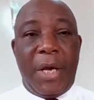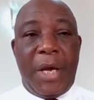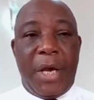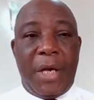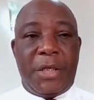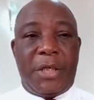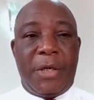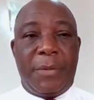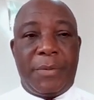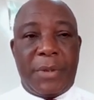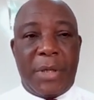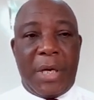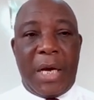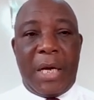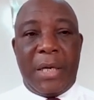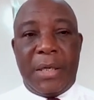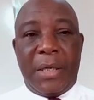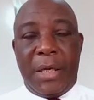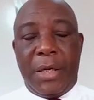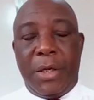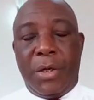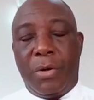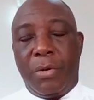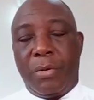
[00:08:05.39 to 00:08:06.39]
Egypt
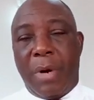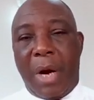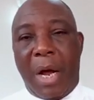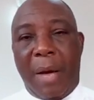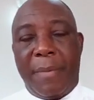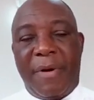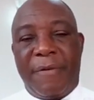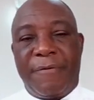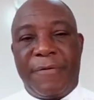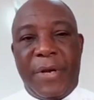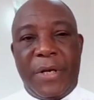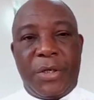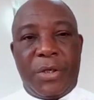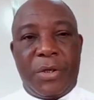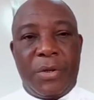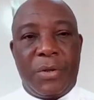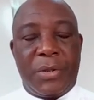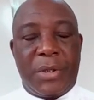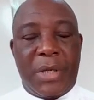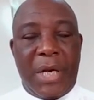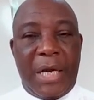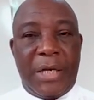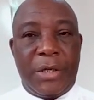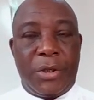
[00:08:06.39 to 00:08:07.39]
and Indorama
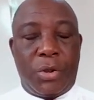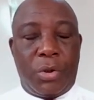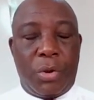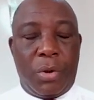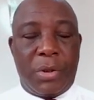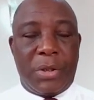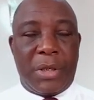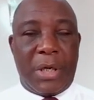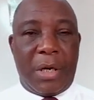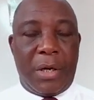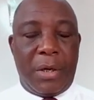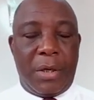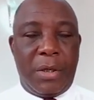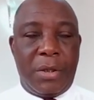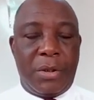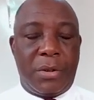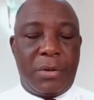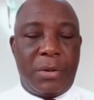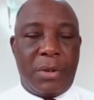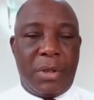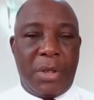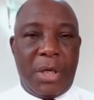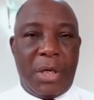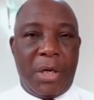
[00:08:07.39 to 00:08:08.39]
Ventures are in talks,
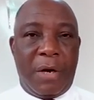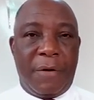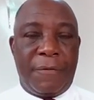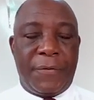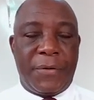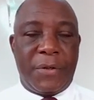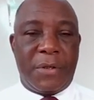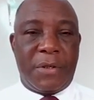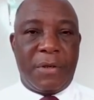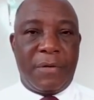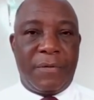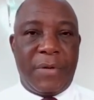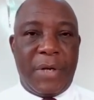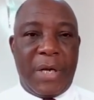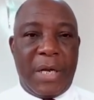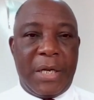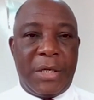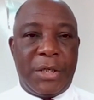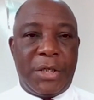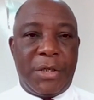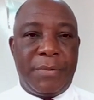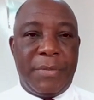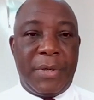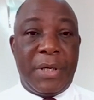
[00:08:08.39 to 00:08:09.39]
according to the Office of the
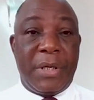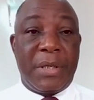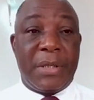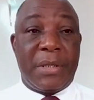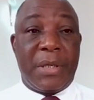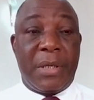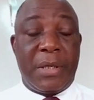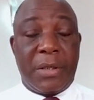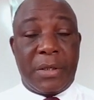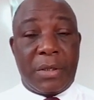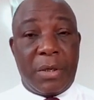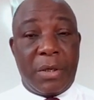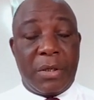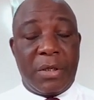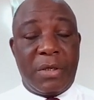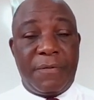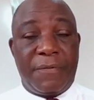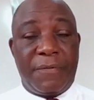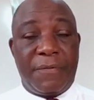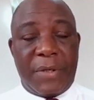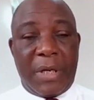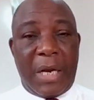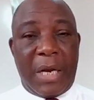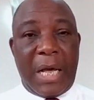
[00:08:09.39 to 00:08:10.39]
Energy Minister,
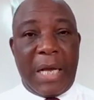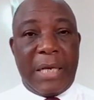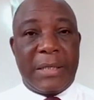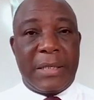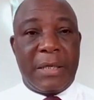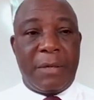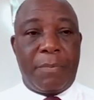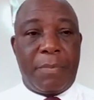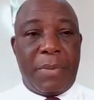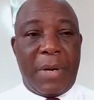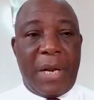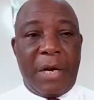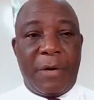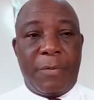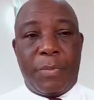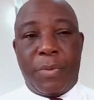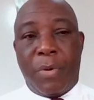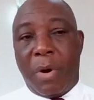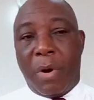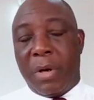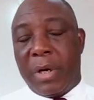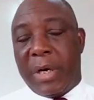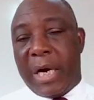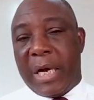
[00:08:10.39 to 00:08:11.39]
discussing fertilizer plant
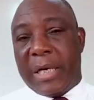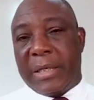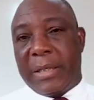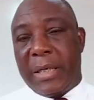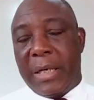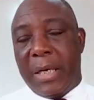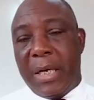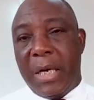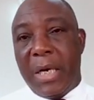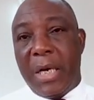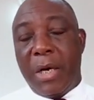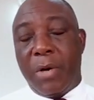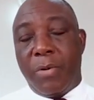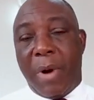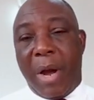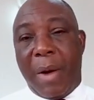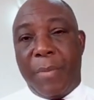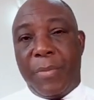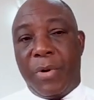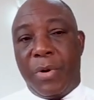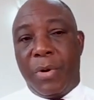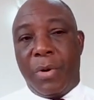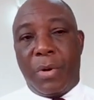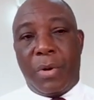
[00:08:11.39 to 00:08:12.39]
progress,
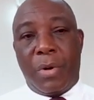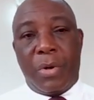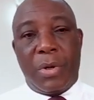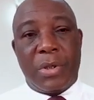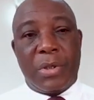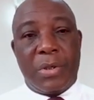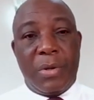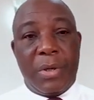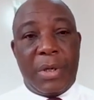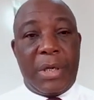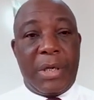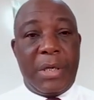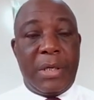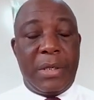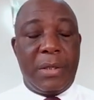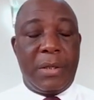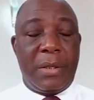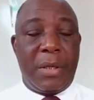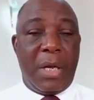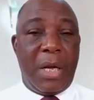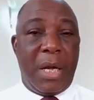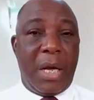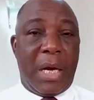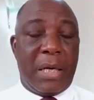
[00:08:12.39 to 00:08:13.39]
where Morocco is
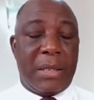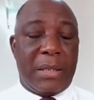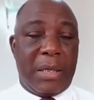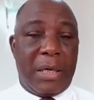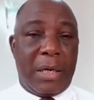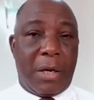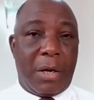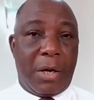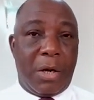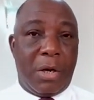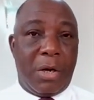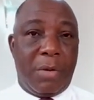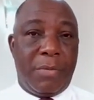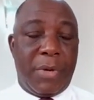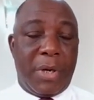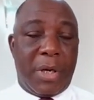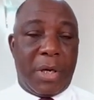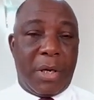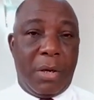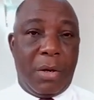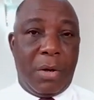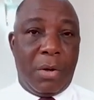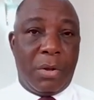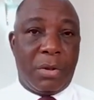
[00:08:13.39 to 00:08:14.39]
looking at an
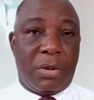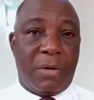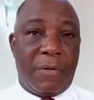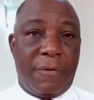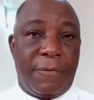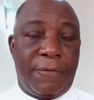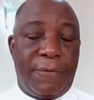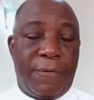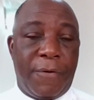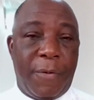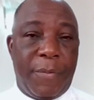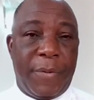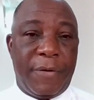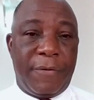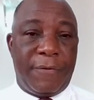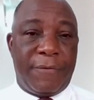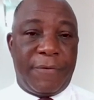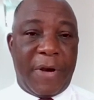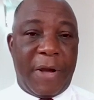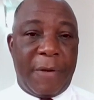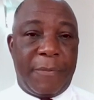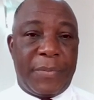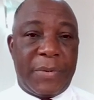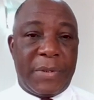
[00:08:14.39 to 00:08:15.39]
economic growth of
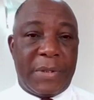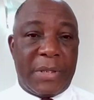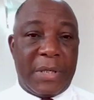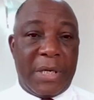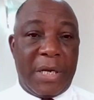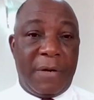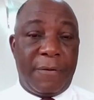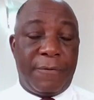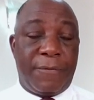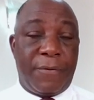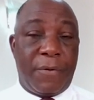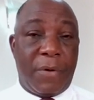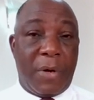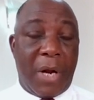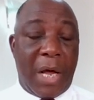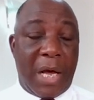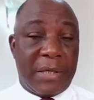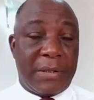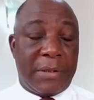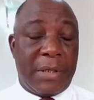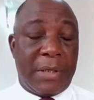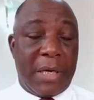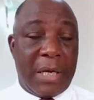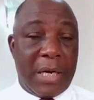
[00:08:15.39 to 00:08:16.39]
4.5% for
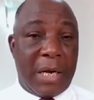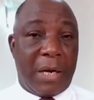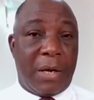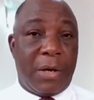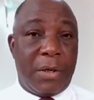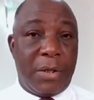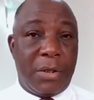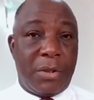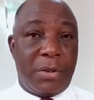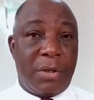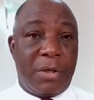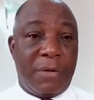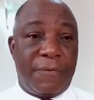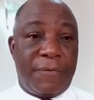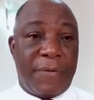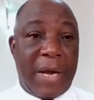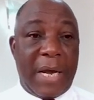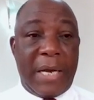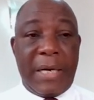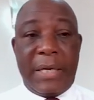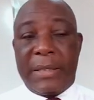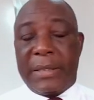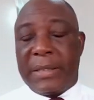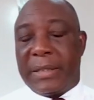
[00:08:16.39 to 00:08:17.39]
last year, according to the
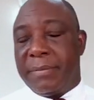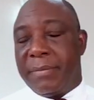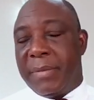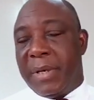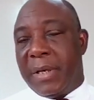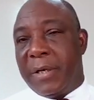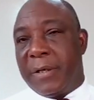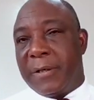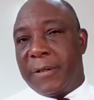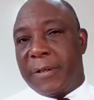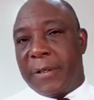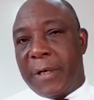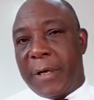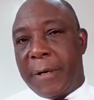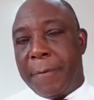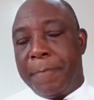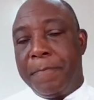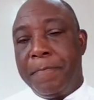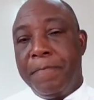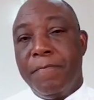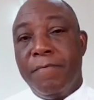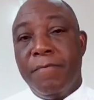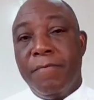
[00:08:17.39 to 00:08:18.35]
finance minister.